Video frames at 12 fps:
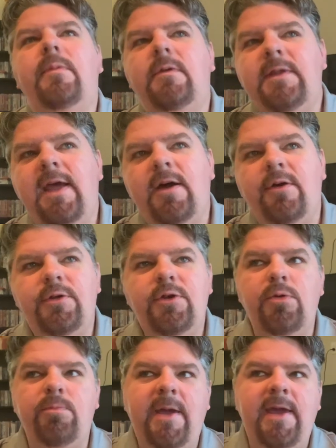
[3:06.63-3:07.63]
Now,
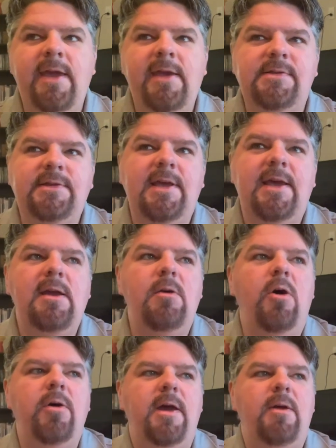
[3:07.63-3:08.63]
you may say,
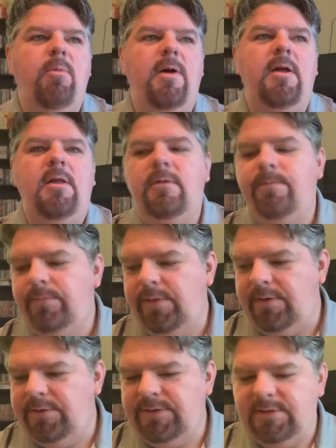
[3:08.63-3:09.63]
okay, well,
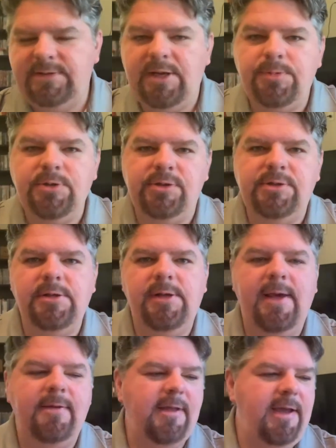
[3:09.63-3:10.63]
there's exceptions to
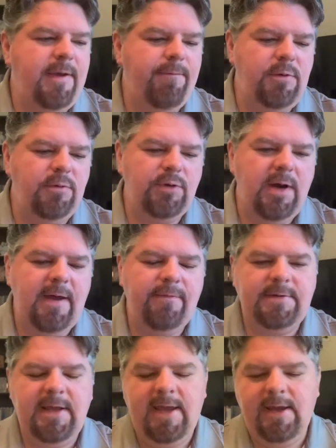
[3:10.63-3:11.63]
that. Like if you
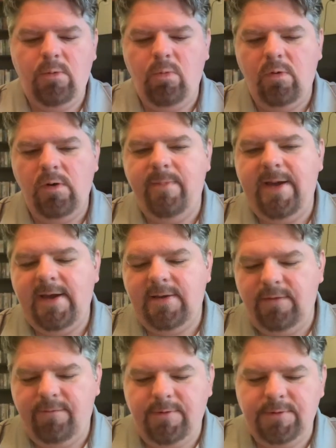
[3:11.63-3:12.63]
draft a quarterback
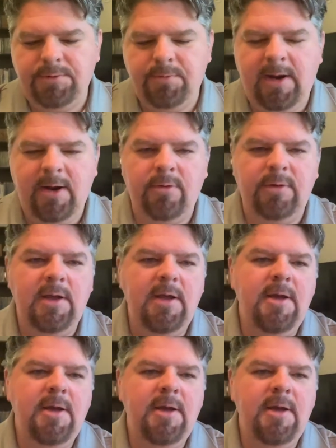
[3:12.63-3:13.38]
in the first round,